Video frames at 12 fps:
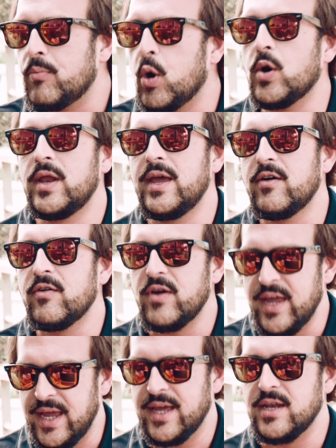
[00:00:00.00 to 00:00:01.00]
putting
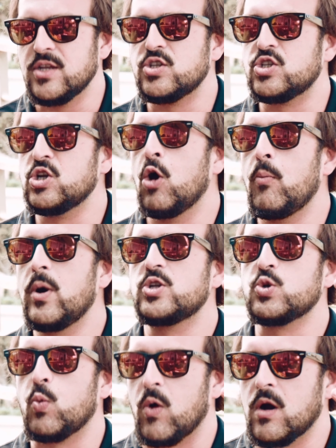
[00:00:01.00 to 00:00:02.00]
in so
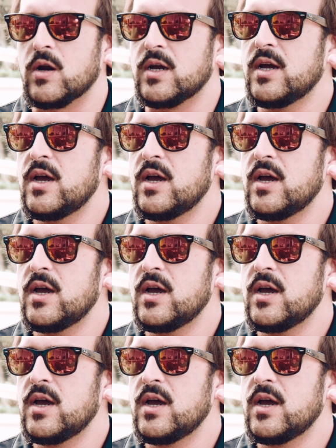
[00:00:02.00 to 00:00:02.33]
much work